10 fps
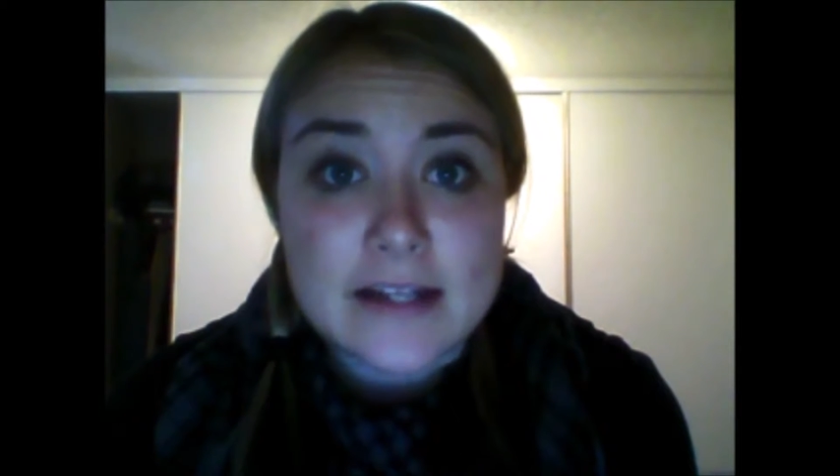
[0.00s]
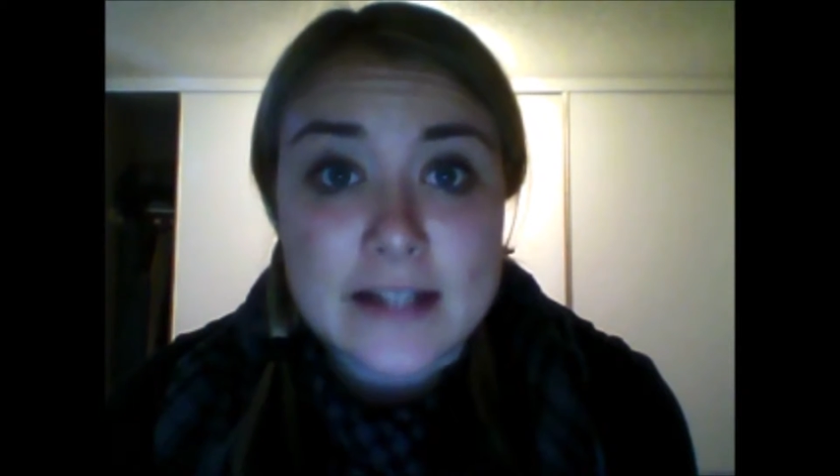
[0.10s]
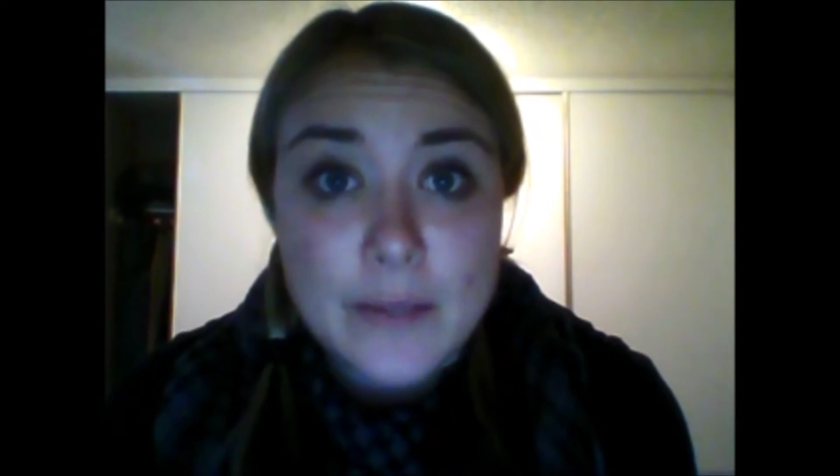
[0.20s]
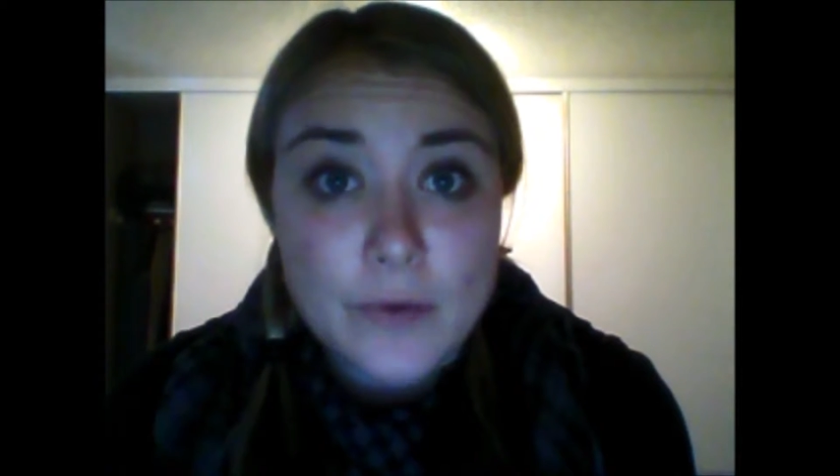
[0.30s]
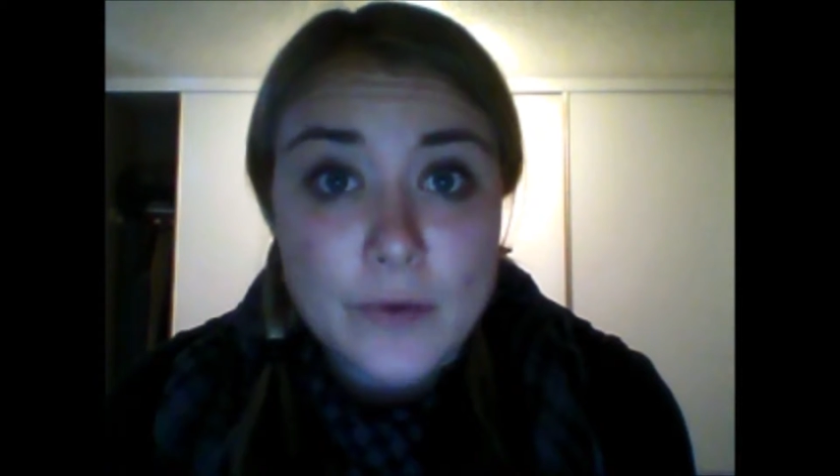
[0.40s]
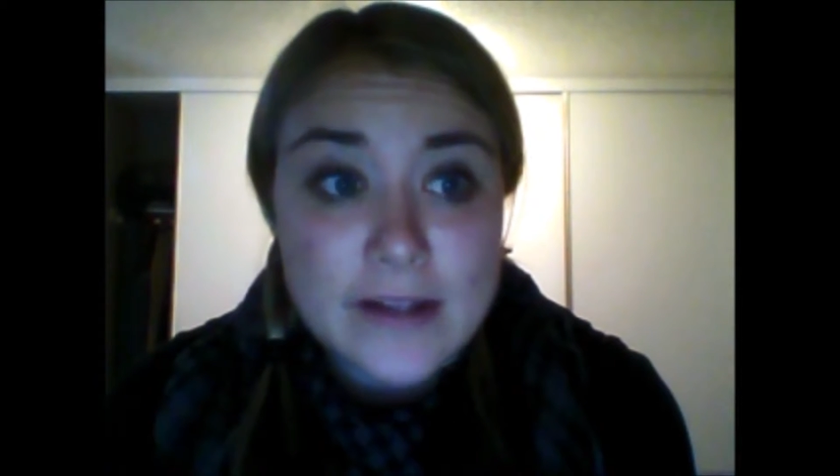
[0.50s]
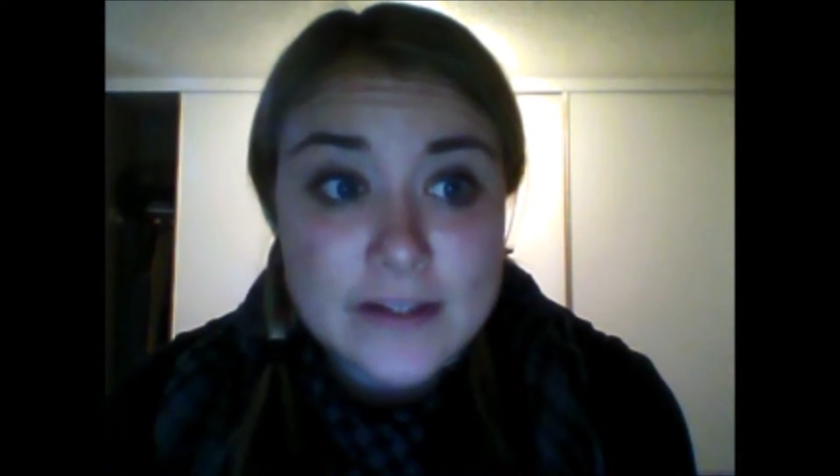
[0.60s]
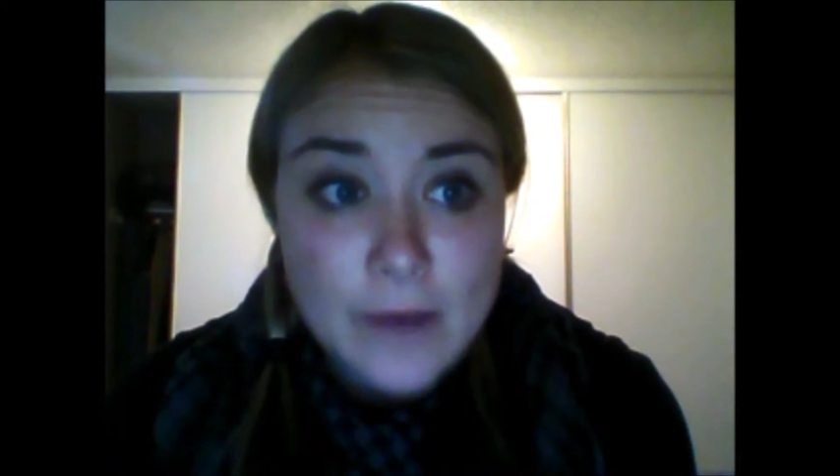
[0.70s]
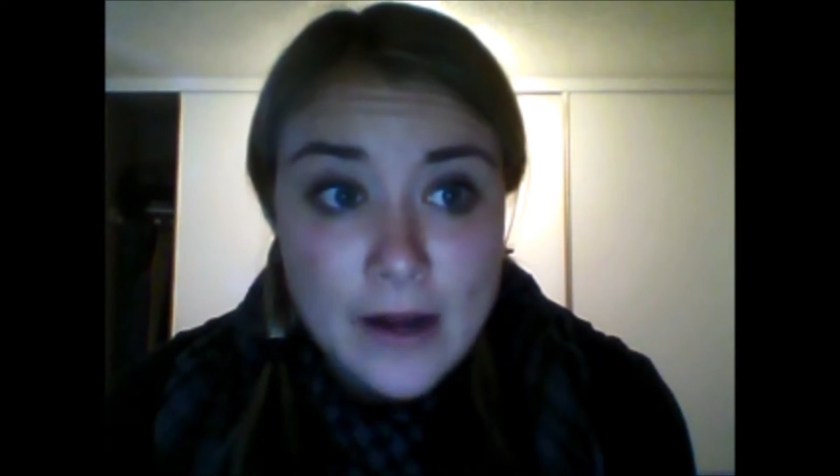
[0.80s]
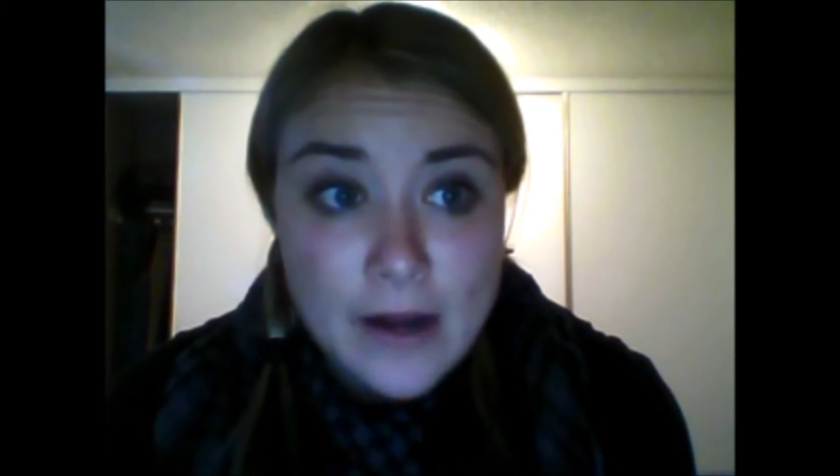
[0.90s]
to get Prezi
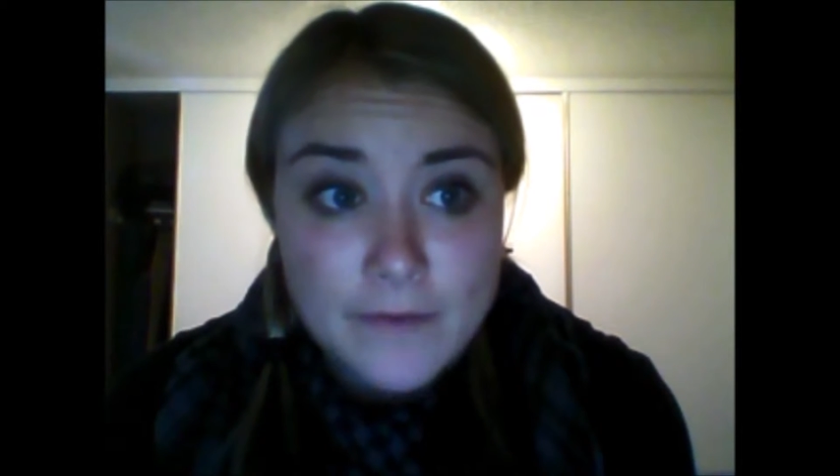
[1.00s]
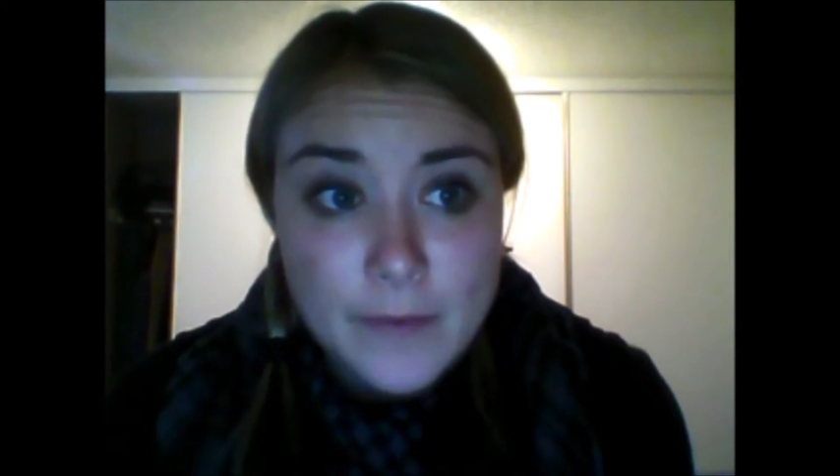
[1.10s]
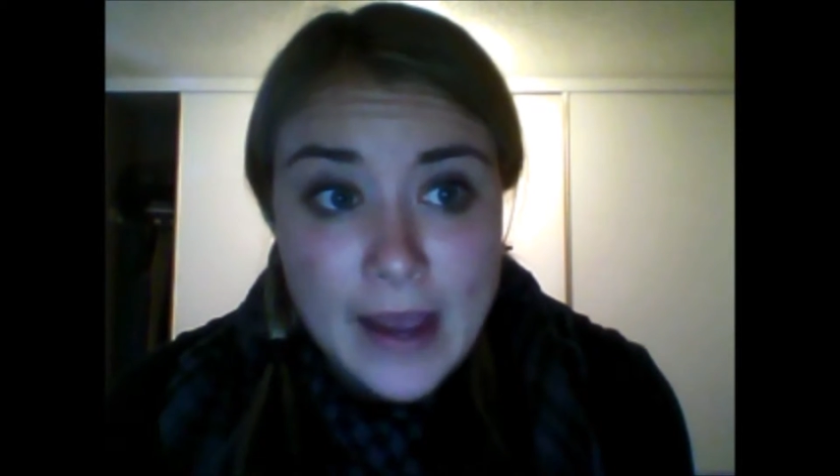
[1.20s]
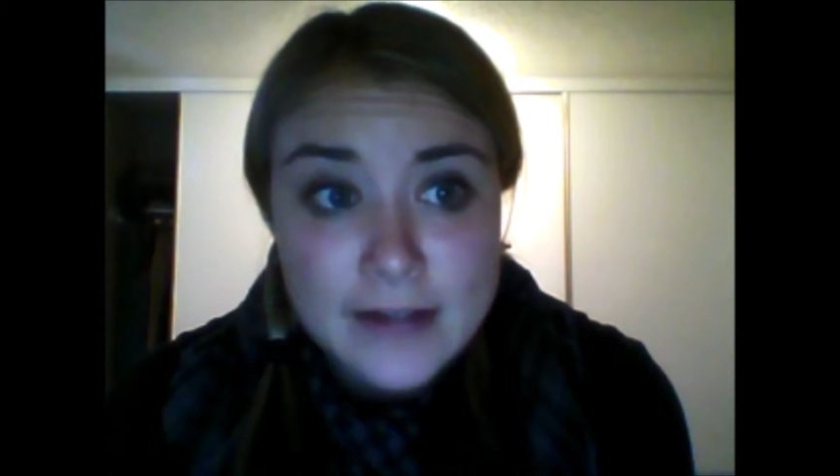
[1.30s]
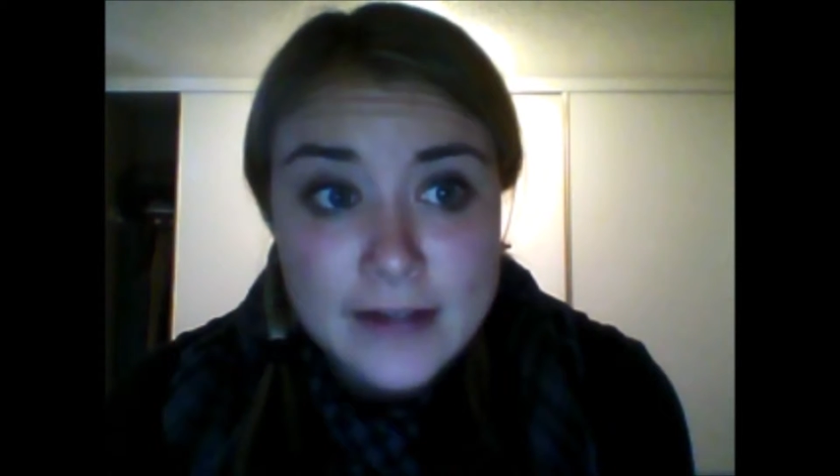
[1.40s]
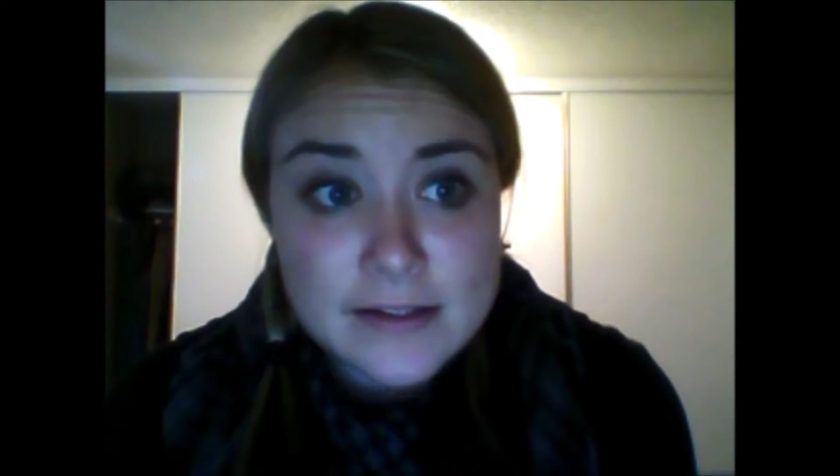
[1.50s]
right off the bat.